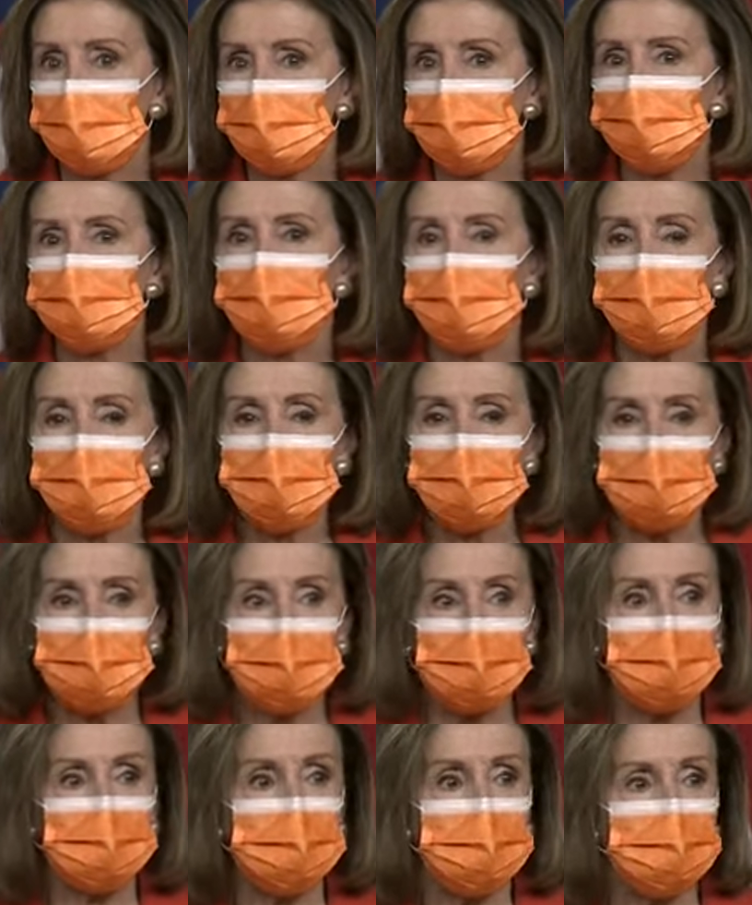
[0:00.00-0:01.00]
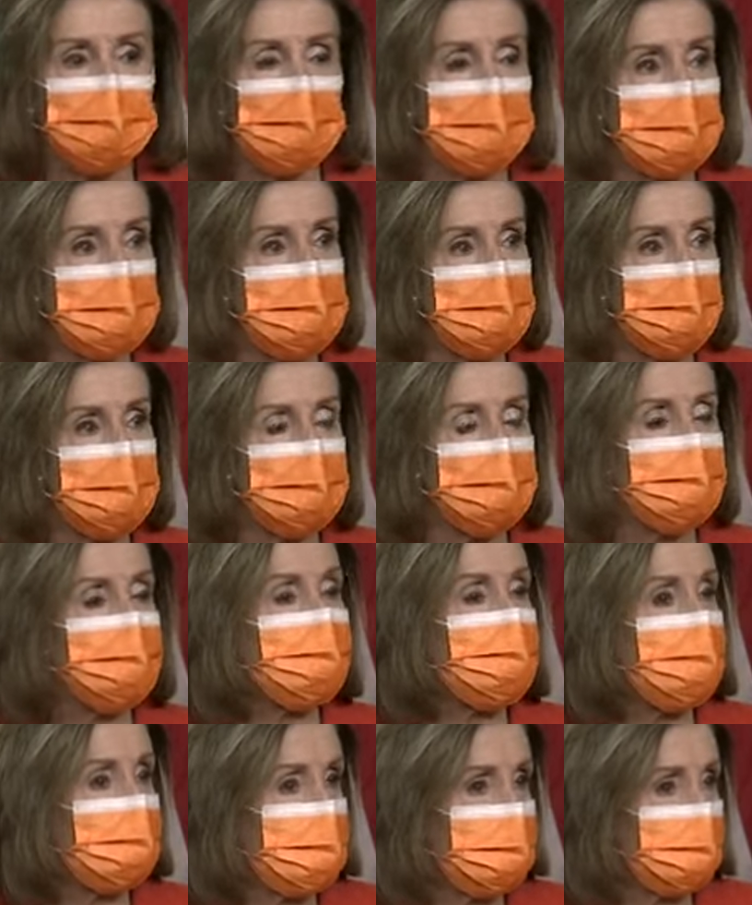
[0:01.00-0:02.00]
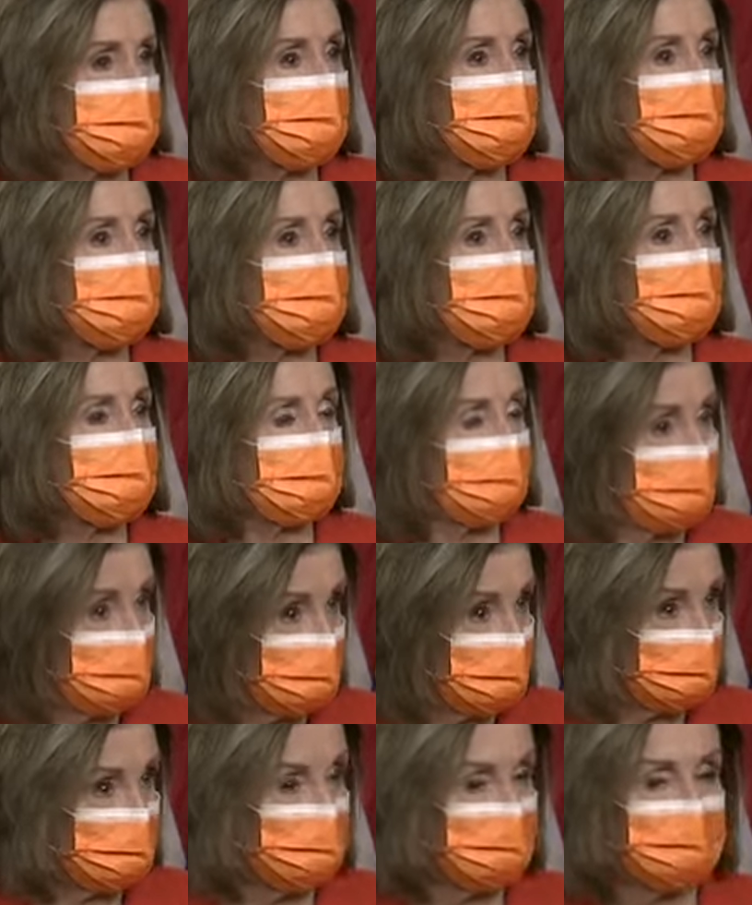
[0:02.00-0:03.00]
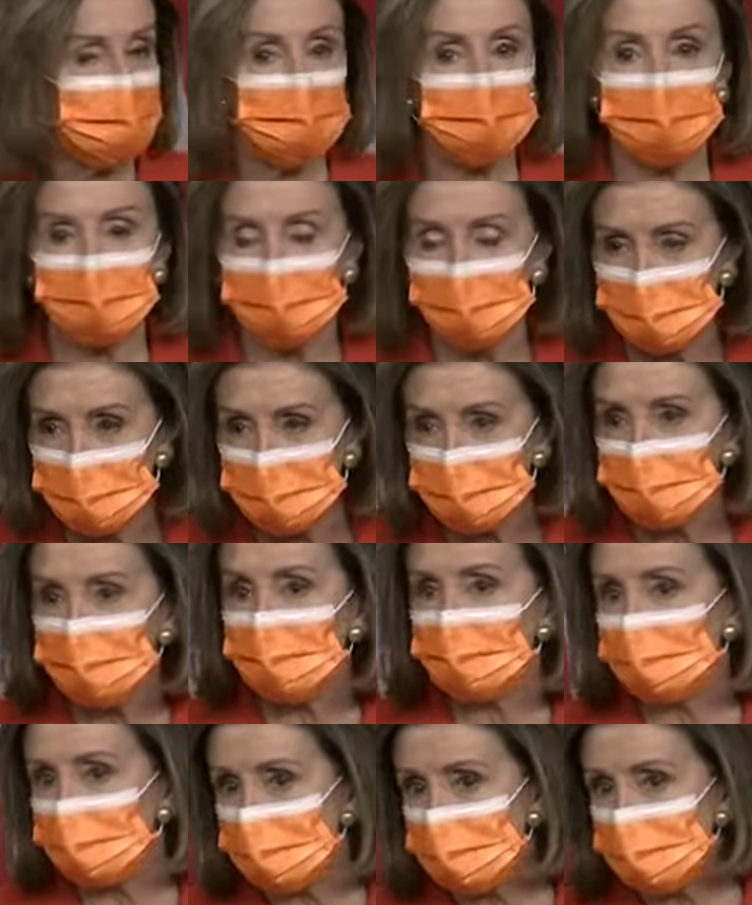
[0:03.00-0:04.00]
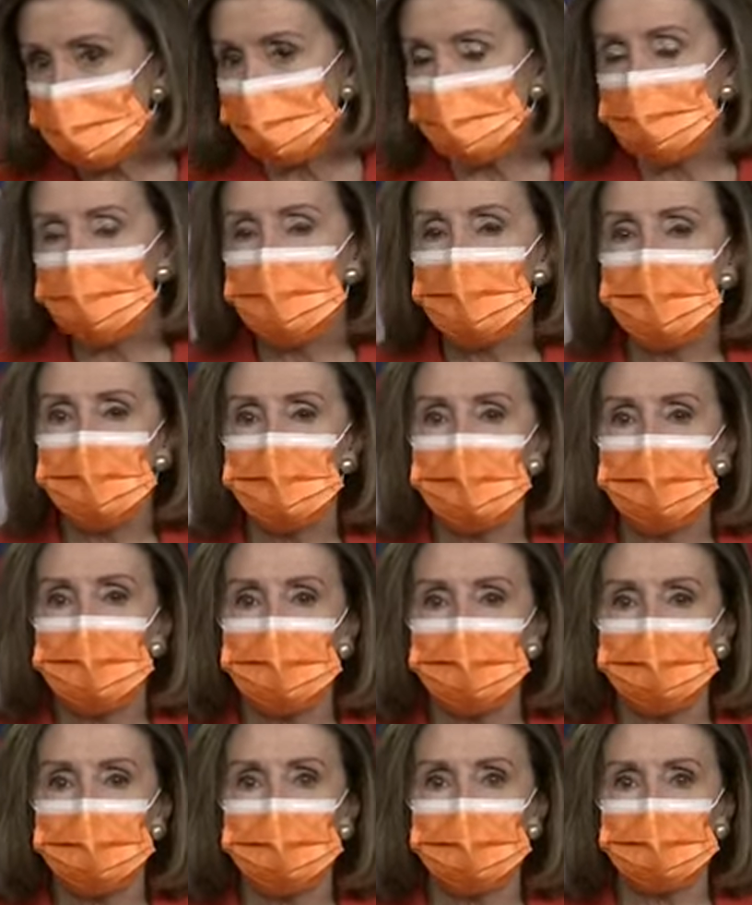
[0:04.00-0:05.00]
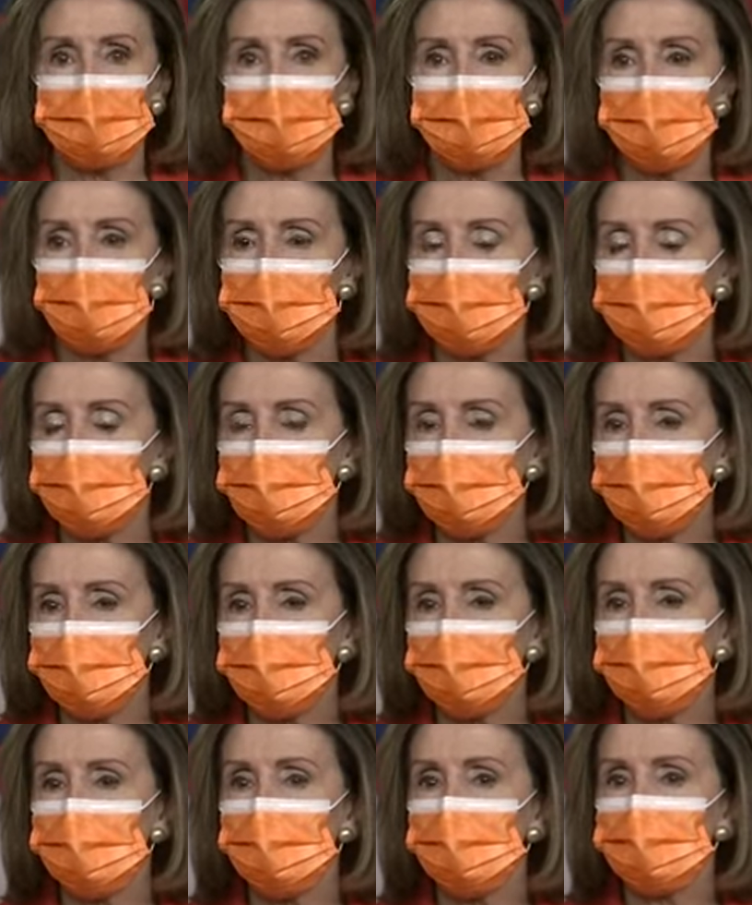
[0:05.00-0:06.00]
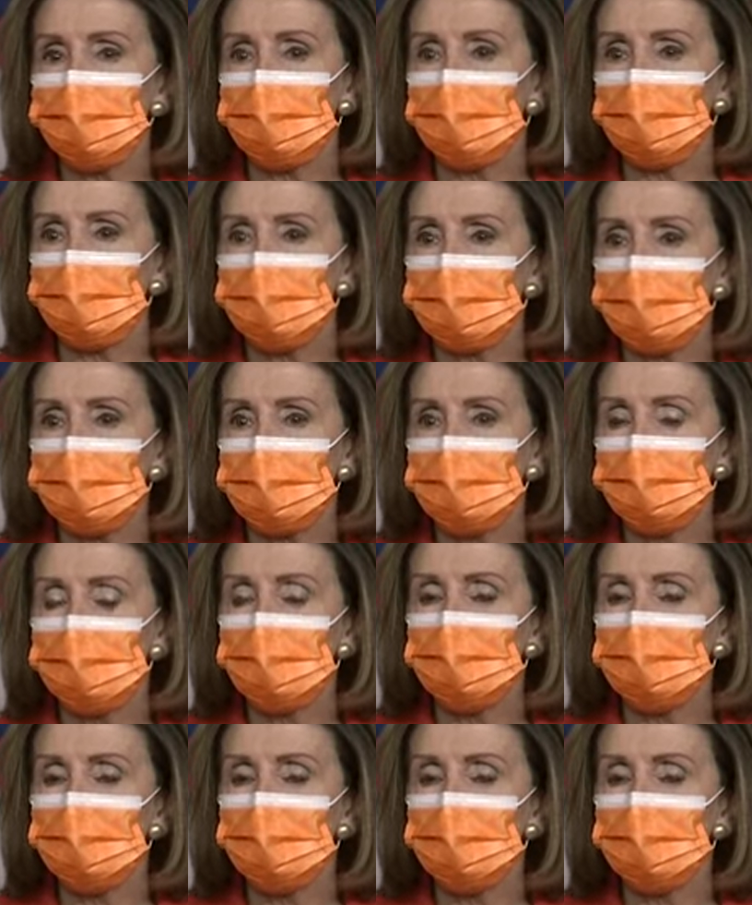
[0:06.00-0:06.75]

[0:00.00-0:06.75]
We're very proud of what it does for children, their health, their education, and the economic security of their families.